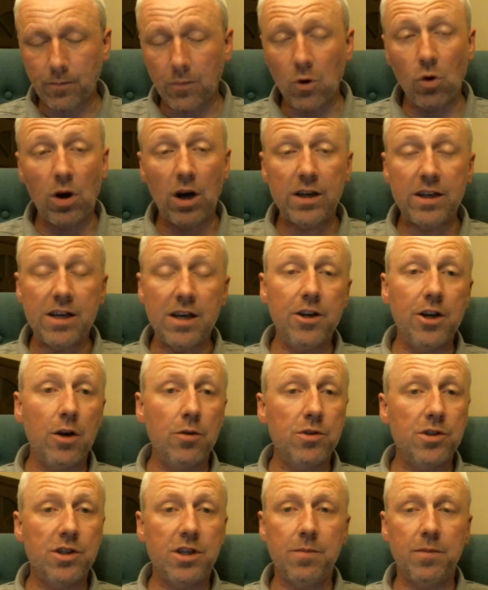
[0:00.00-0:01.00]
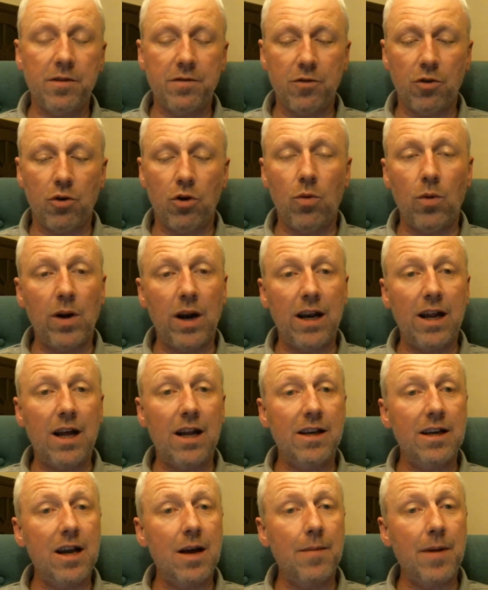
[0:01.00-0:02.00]
Well, I didn't notice it before when I
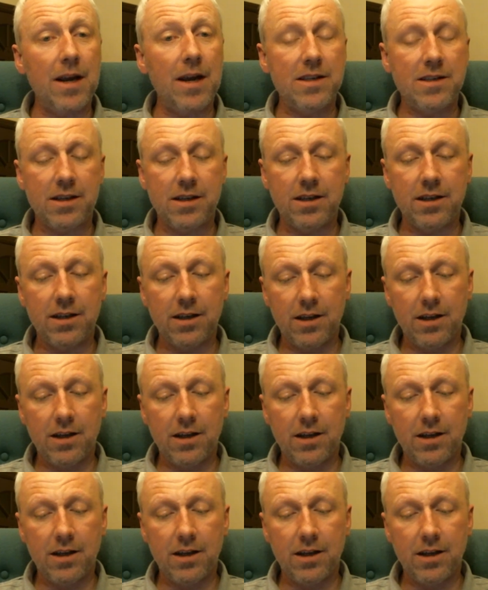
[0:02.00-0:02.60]
had an M80,